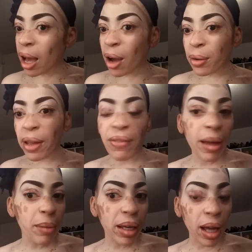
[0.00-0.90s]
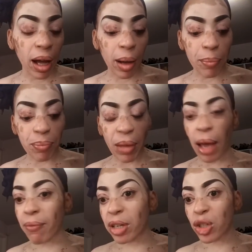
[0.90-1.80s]
Okay, family, I'm
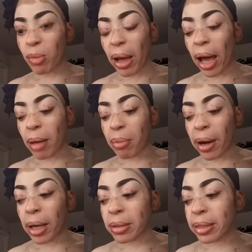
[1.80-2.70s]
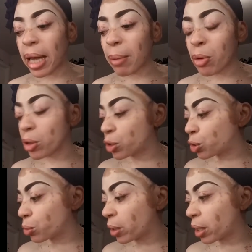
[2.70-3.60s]
finished with my eyebrows, and now I'm going
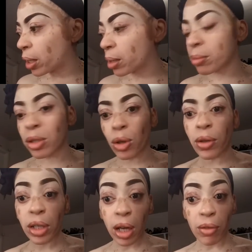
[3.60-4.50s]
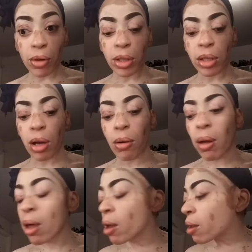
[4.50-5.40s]
to start the coverage. So
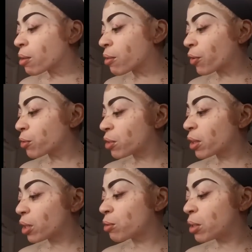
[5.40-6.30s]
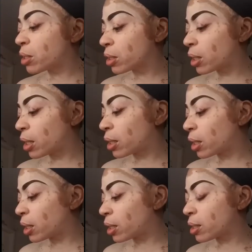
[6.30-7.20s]
the first thing that you need to
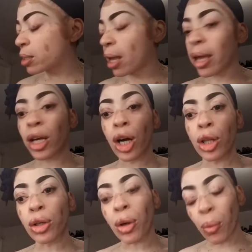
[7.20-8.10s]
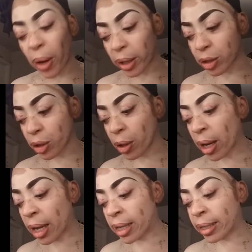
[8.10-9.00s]
get is a color corrector.
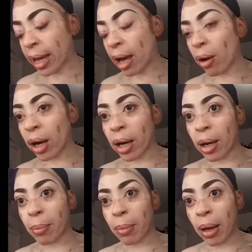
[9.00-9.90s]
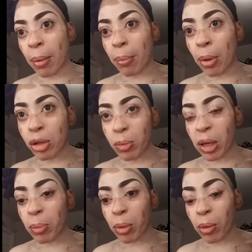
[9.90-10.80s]
Now, most
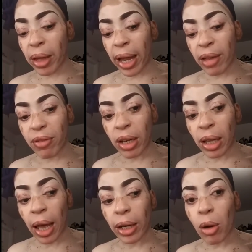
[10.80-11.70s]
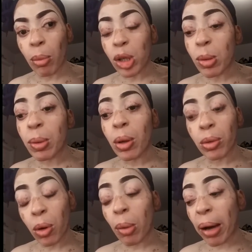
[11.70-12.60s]
people that have vitiligo, most people
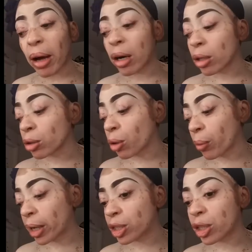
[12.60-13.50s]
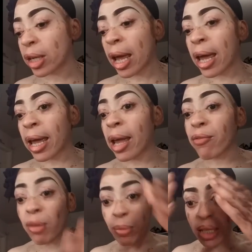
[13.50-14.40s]
don't know about color correction,
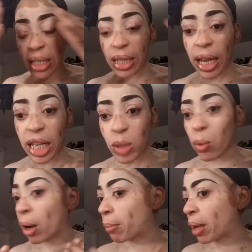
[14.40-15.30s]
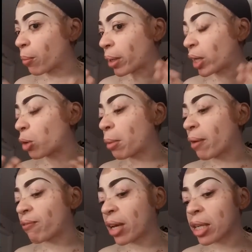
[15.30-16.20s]
and from this stage where I'm at right now on
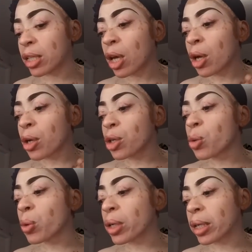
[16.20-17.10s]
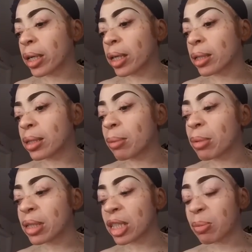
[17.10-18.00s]
my face, you would
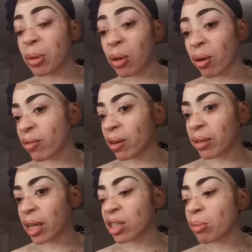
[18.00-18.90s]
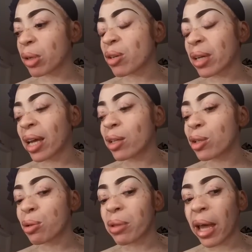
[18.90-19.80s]
simply just put on foundation, but you
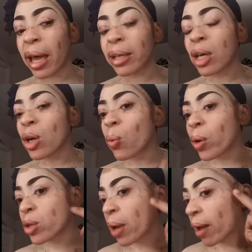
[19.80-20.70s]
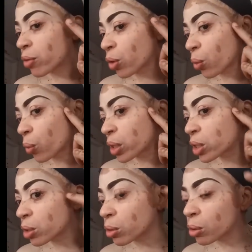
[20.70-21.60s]
can't do that when you have your
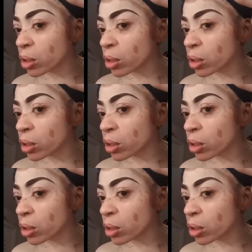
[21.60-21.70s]
original